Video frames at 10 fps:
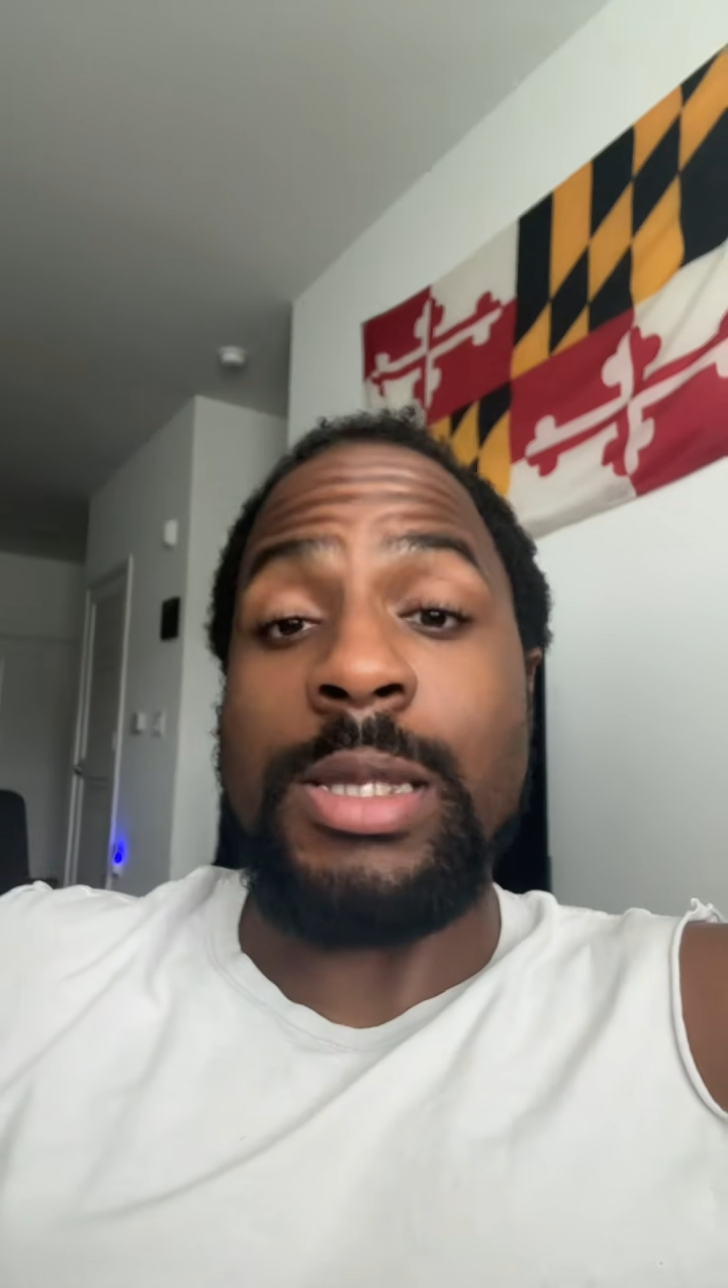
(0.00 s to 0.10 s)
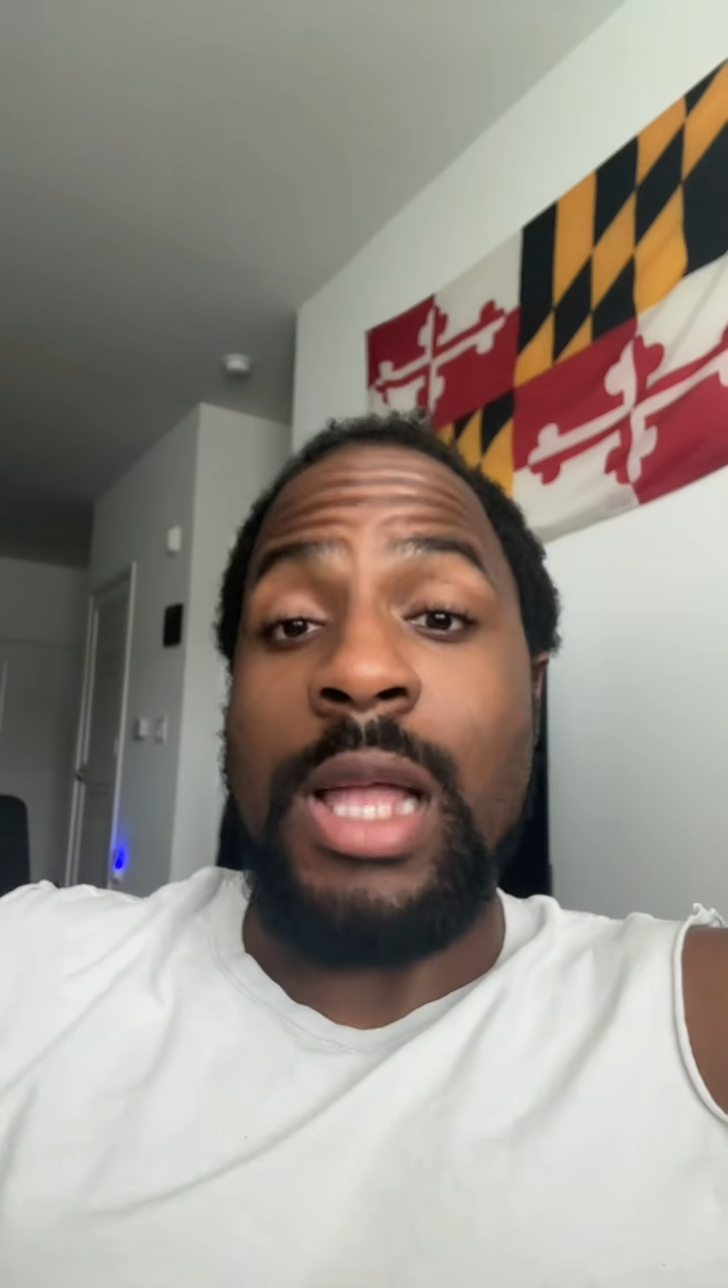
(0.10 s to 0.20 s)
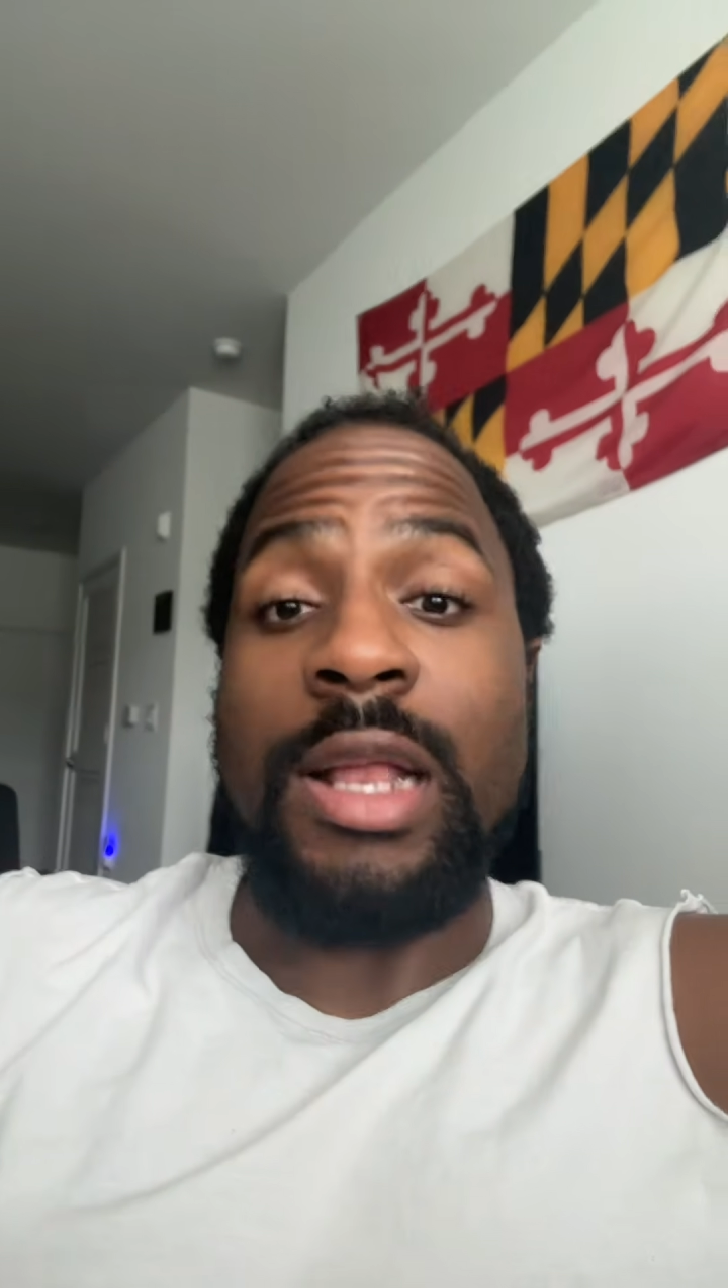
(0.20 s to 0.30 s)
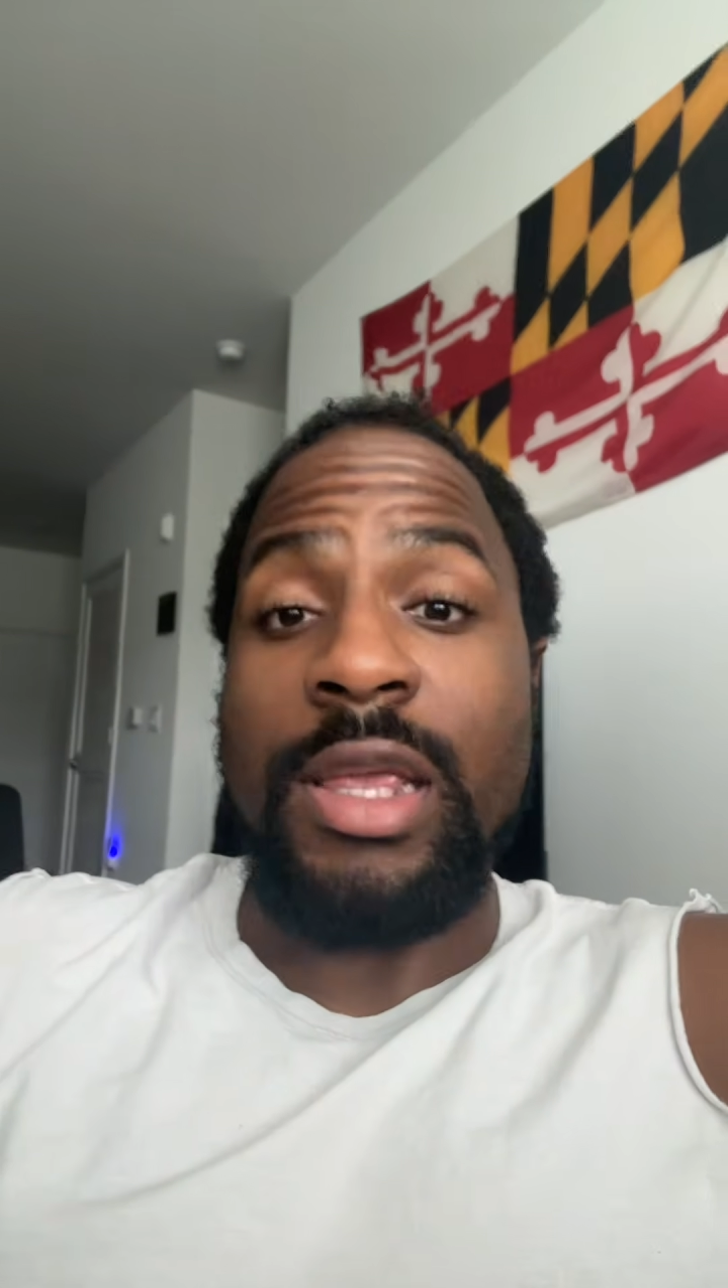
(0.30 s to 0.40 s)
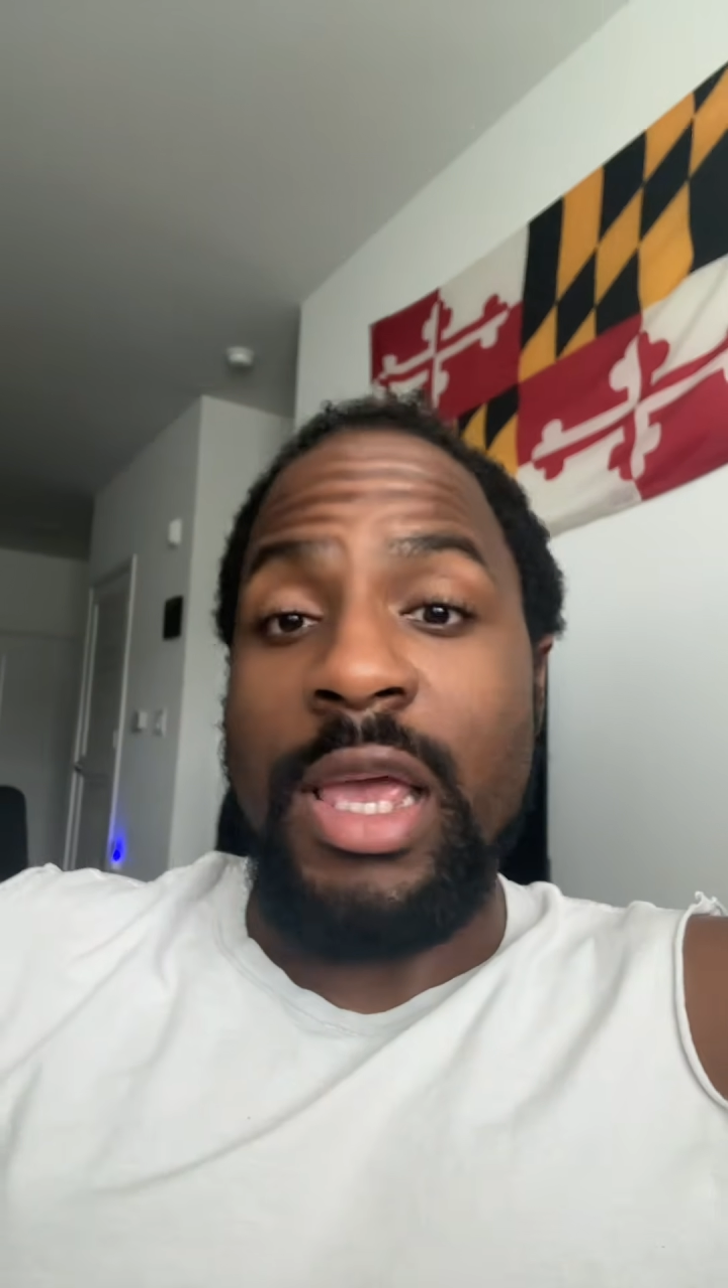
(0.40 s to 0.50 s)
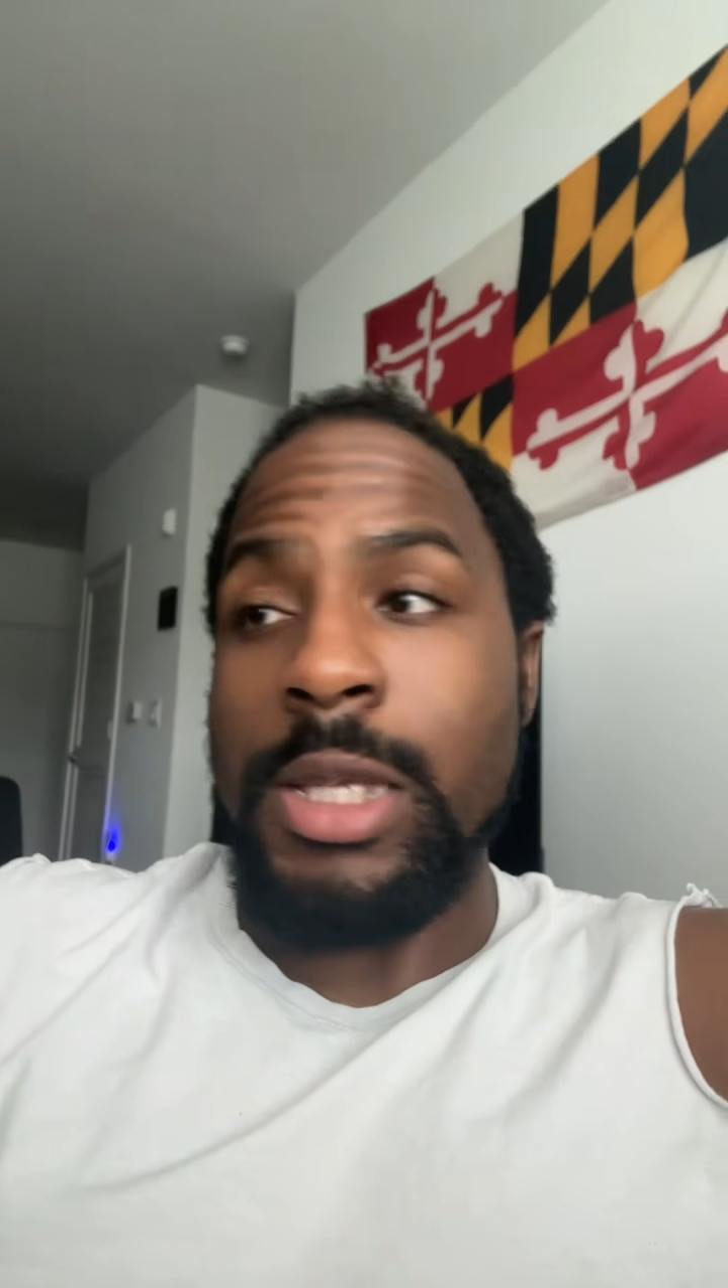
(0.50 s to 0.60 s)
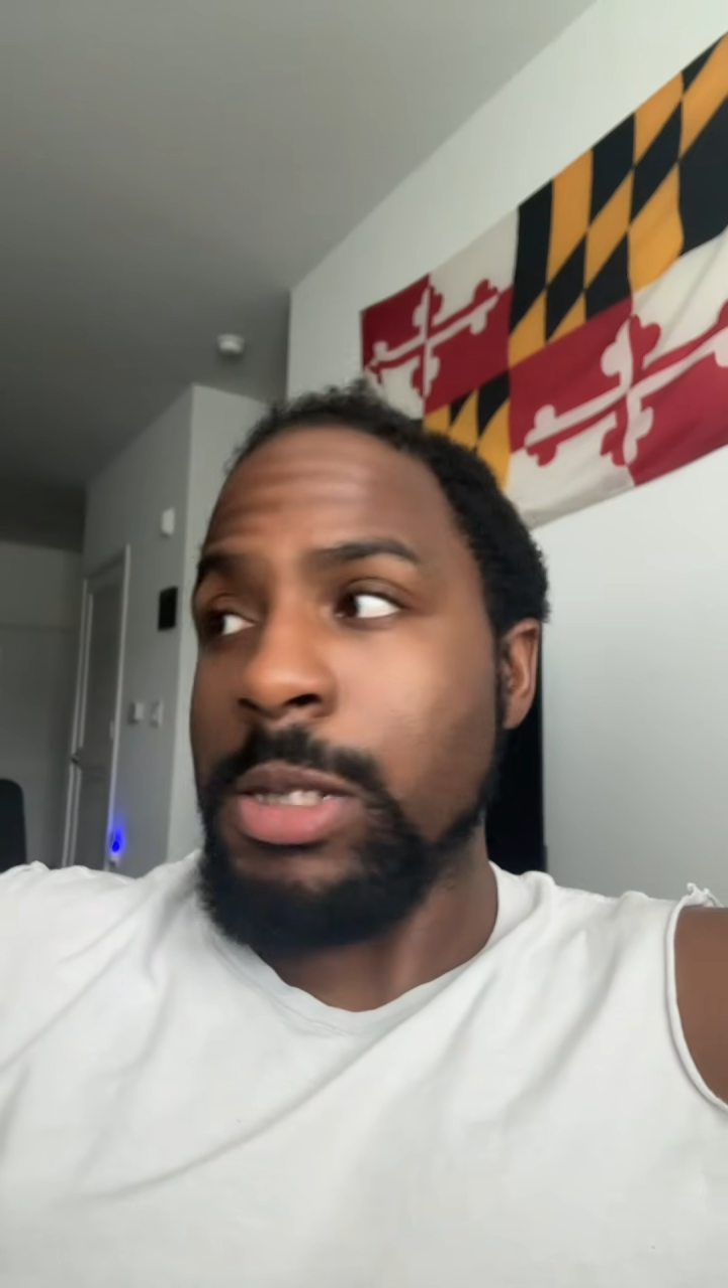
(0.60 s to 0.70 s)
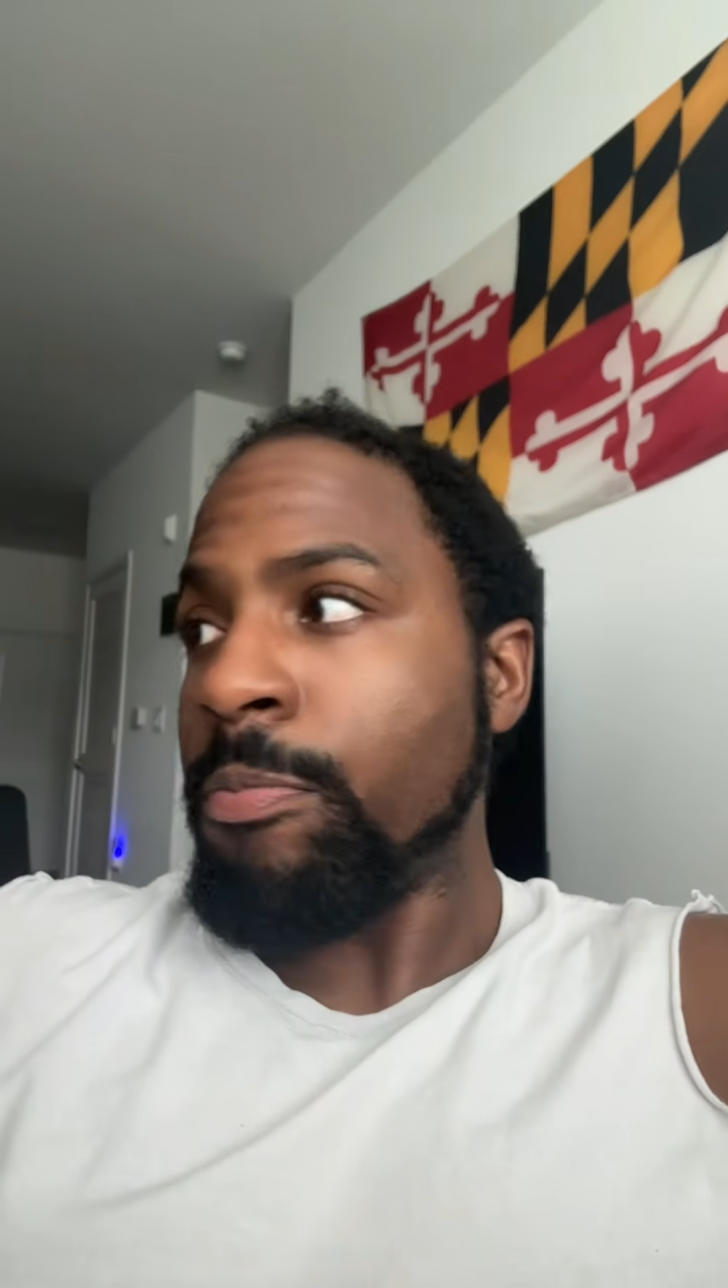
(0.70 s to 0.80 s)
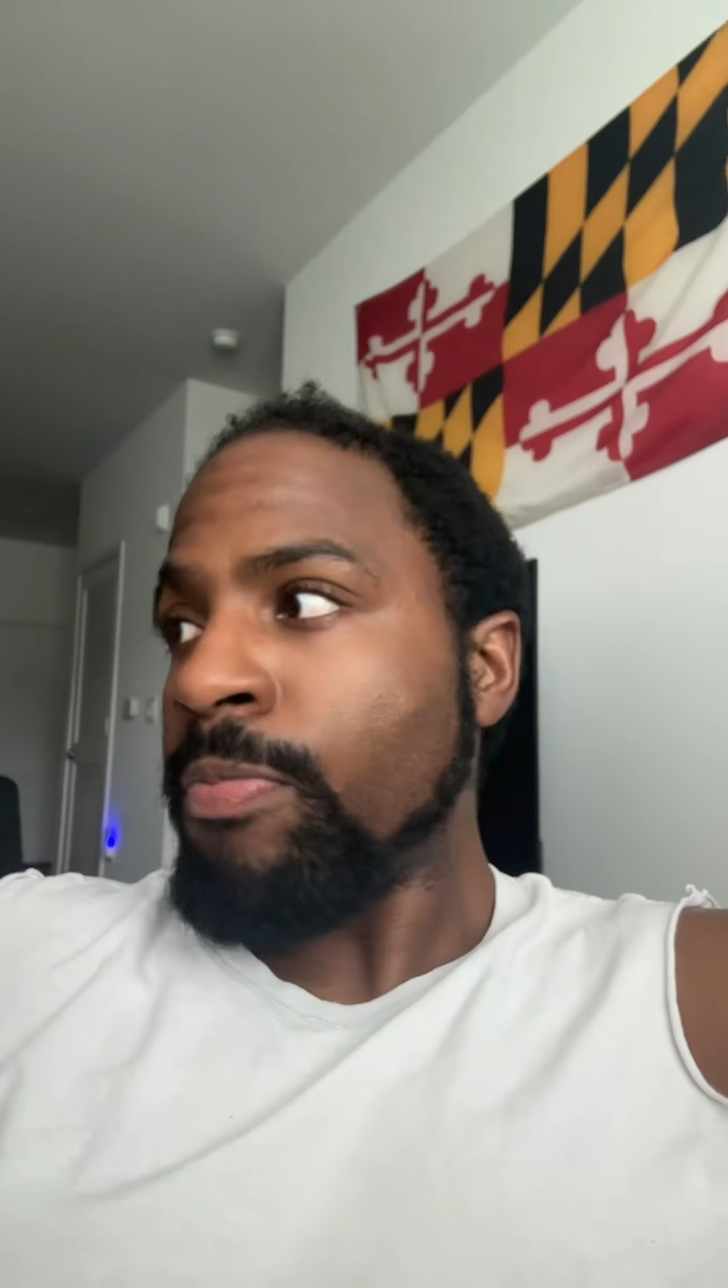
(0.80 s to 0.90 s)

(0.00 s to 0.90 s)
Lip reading: not the case.